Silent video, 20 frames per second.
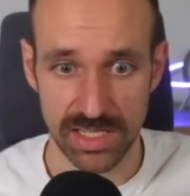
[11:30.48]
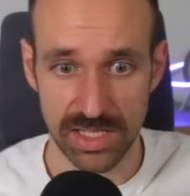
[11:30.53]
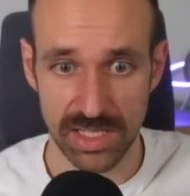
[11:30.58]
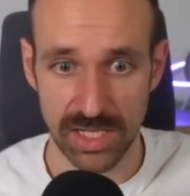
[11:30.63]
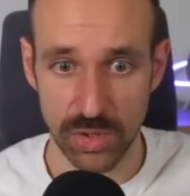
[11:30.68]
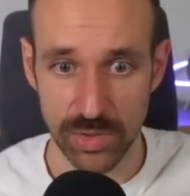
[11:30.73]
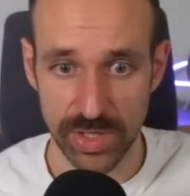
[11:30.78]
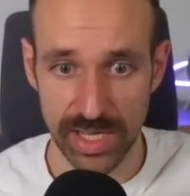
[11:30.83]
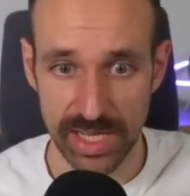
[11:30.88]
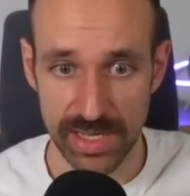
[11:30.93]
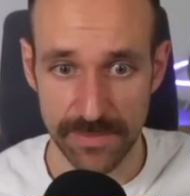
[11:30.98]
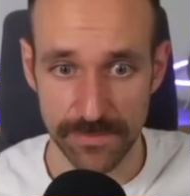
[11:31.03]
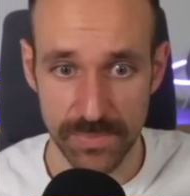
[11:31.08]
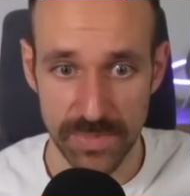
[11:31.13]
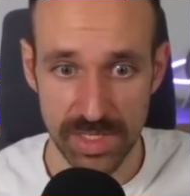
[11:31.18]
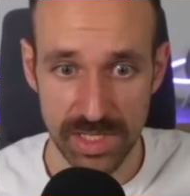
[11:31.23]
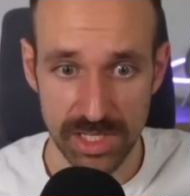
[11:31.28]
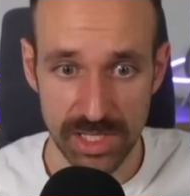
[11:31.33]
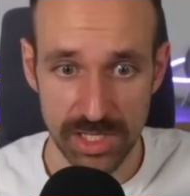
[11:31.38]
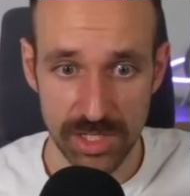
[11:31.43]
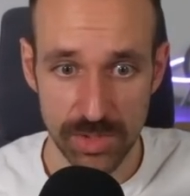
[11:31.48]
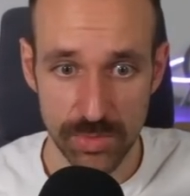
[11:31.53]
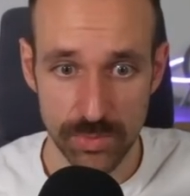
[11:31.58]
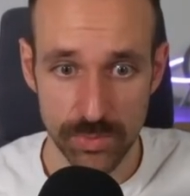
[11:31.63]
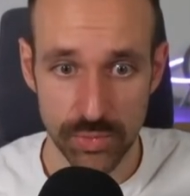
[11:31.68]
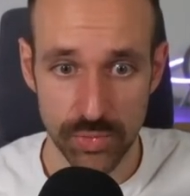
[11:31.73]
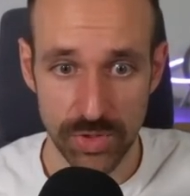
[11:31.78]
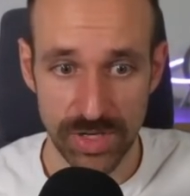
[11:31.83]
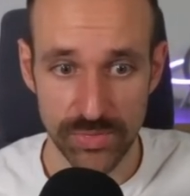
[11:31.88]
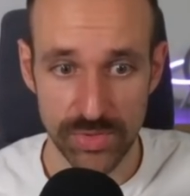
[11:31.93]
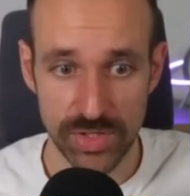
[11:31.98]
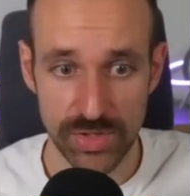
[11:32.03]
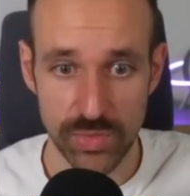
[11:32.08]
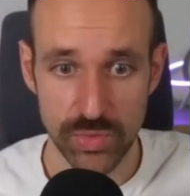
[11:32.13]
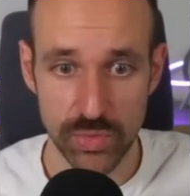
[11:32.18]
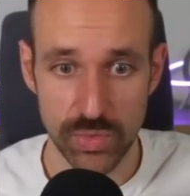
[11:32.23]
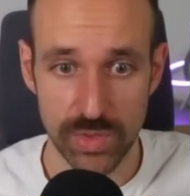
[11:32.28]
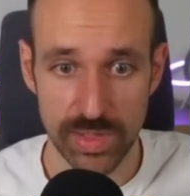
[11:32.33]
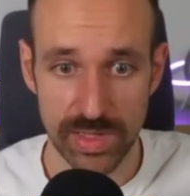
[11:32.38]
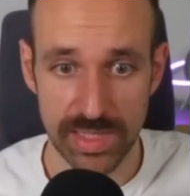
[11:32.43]
Okay,
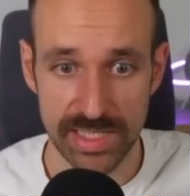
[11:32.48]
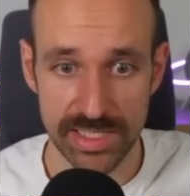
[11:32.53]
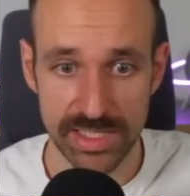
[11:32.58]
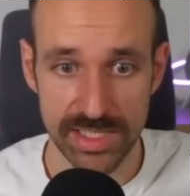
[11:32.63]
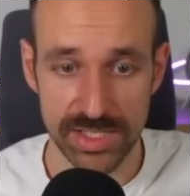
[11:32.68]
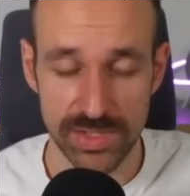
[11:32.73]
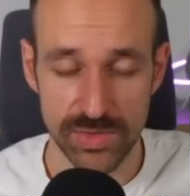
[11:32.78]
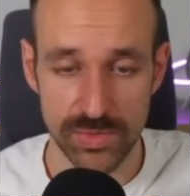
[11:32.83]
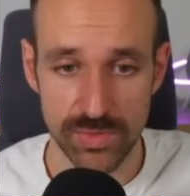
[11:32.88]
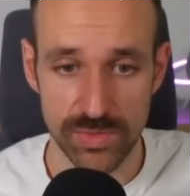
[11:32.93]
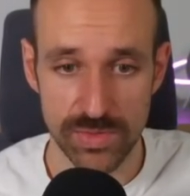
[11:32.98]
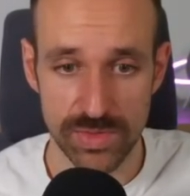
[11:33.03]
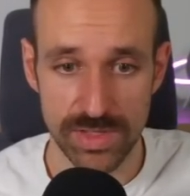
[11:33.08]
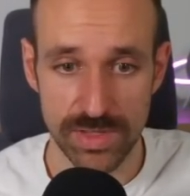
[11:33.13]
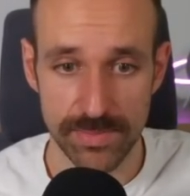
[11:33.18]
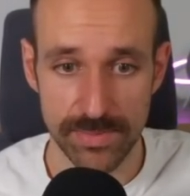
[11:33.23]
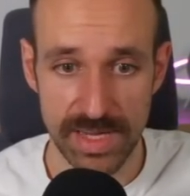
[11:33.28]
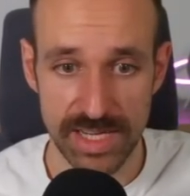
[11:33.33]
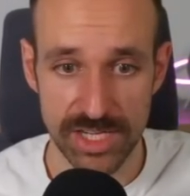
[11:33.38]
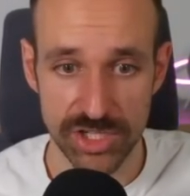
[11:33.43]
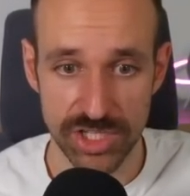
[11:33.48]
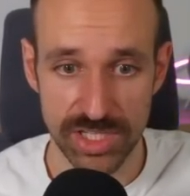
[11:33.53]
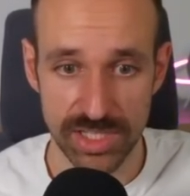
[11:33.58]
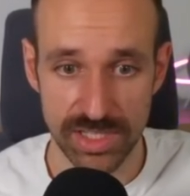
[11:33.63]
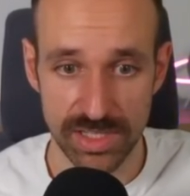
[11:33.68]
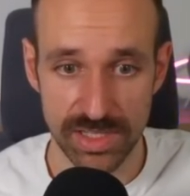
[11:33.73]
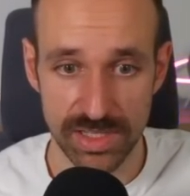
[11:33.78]
preview, let's do the magic.